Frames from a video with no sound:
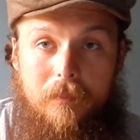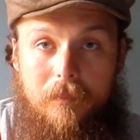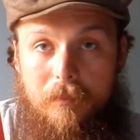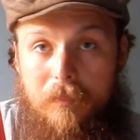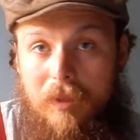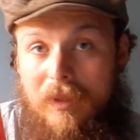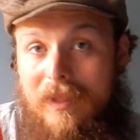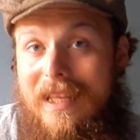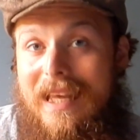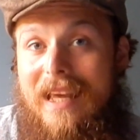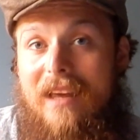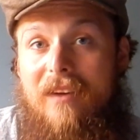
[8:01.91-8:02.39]

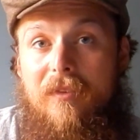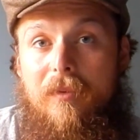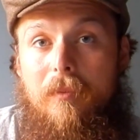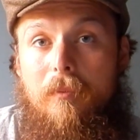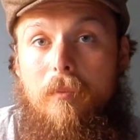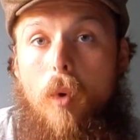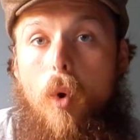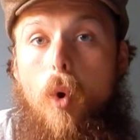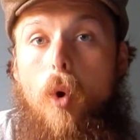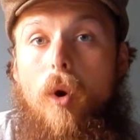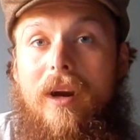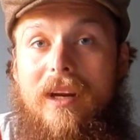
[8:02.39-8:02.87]
believe,
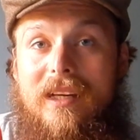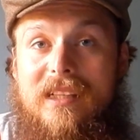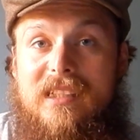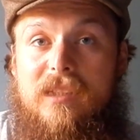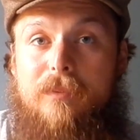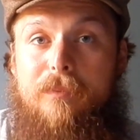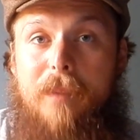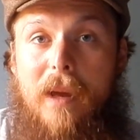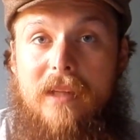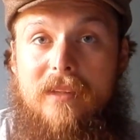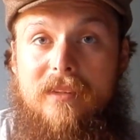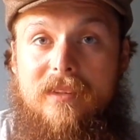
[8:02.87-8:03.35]
more
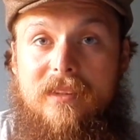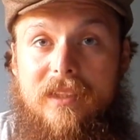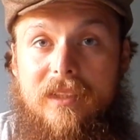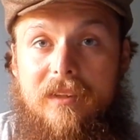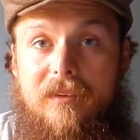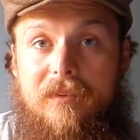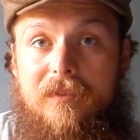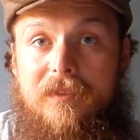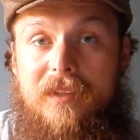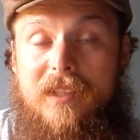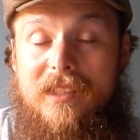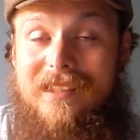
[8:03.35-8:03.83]

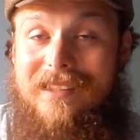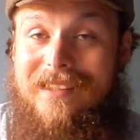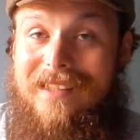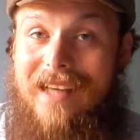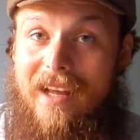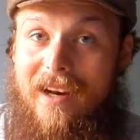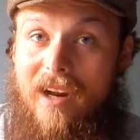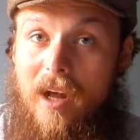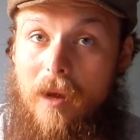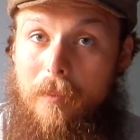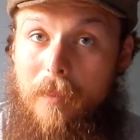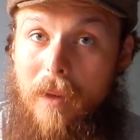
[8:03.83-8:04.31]
expensive to
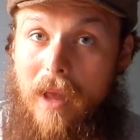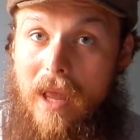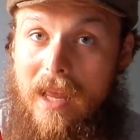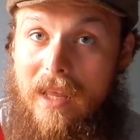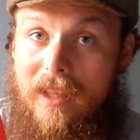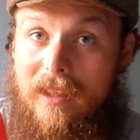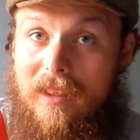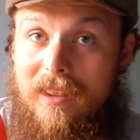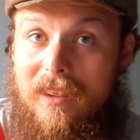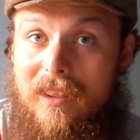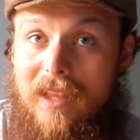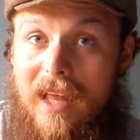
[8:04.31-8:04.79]
set up a
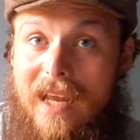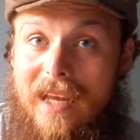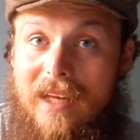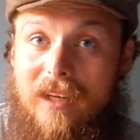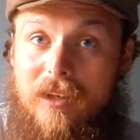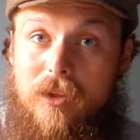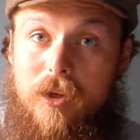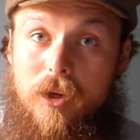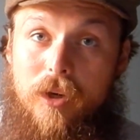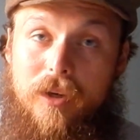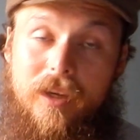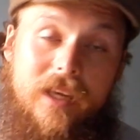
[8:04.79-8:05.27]

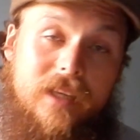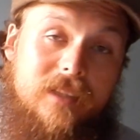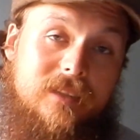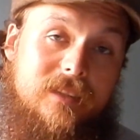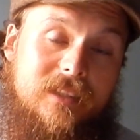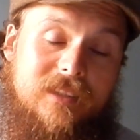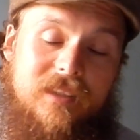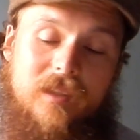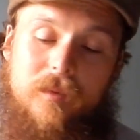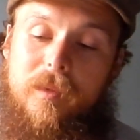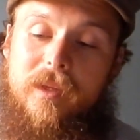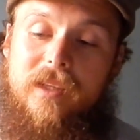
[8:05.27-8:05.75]
light cooking
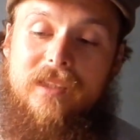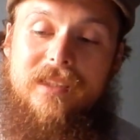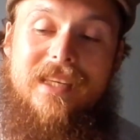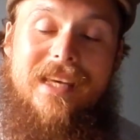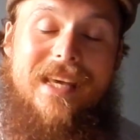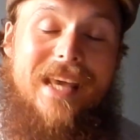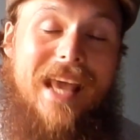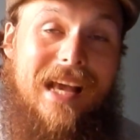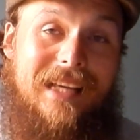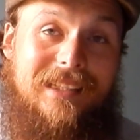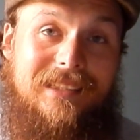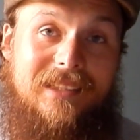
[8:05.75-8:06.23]
system with this.
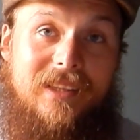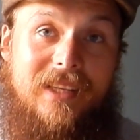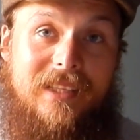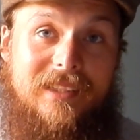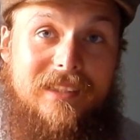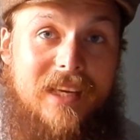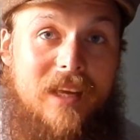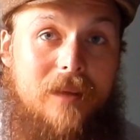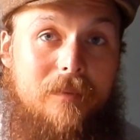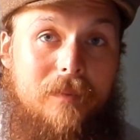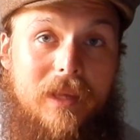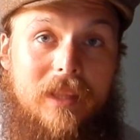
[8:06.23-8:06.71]
Yes, this
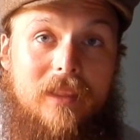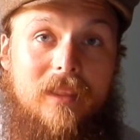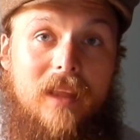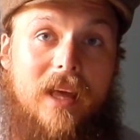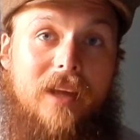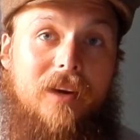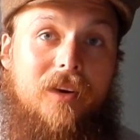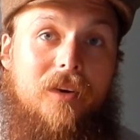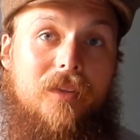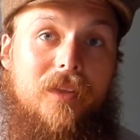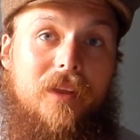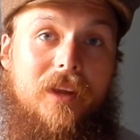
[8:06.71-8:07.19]
can be
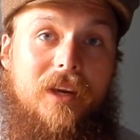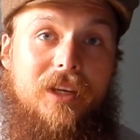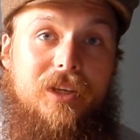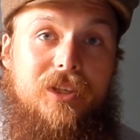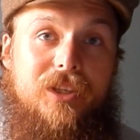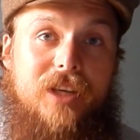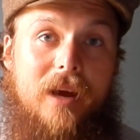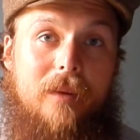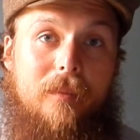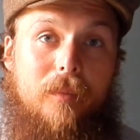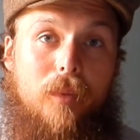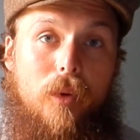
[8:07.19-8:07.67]
lighter than a
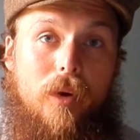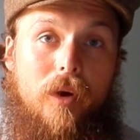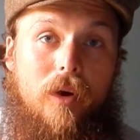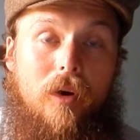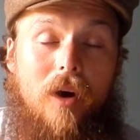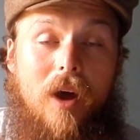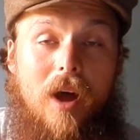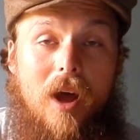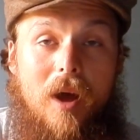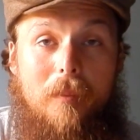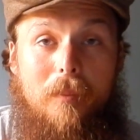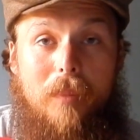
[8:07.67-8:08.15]
Jetboil,
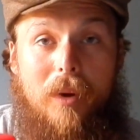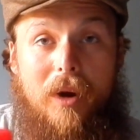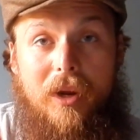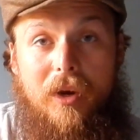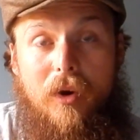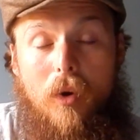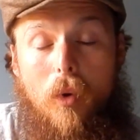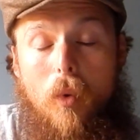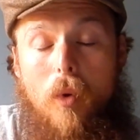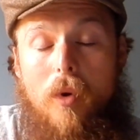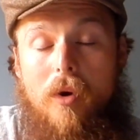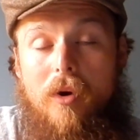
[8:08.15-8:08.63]
but in
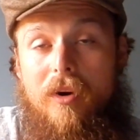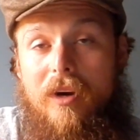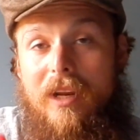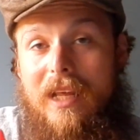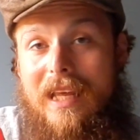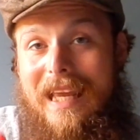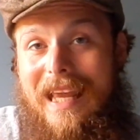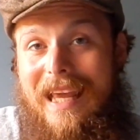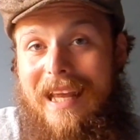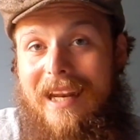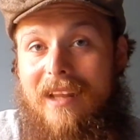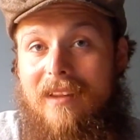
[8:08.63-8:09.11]
order to
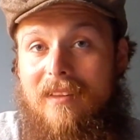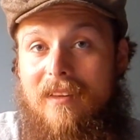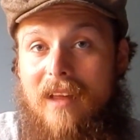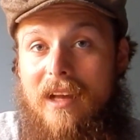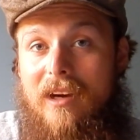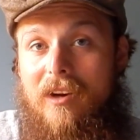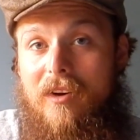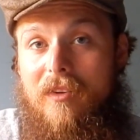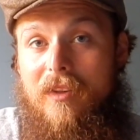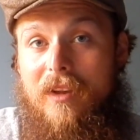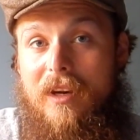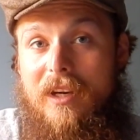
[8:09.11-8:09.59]
get it
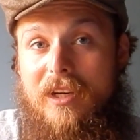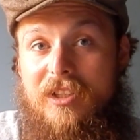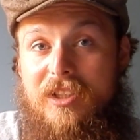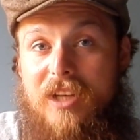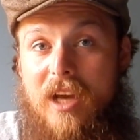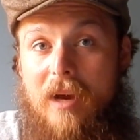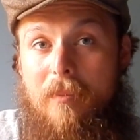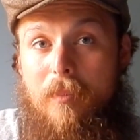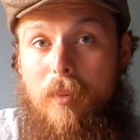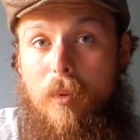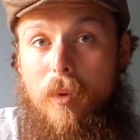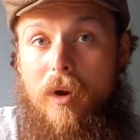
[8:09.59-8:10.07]
lighter than a
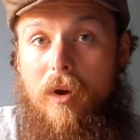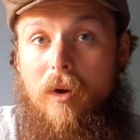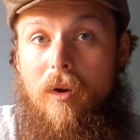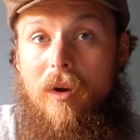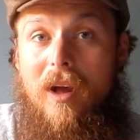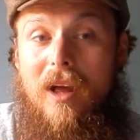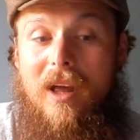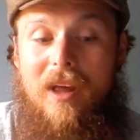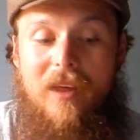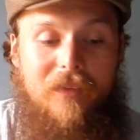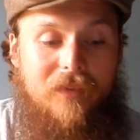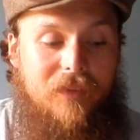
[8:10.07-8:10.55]
Jetboil,
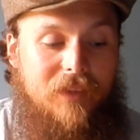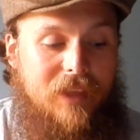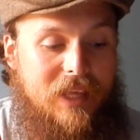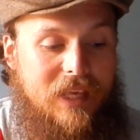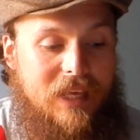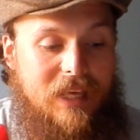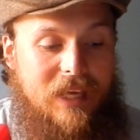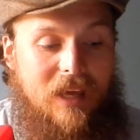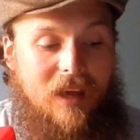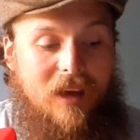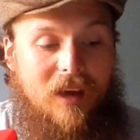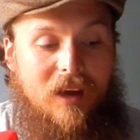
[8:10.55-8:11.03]

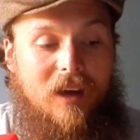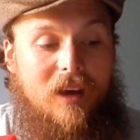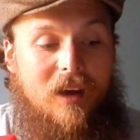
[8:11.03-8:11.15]
the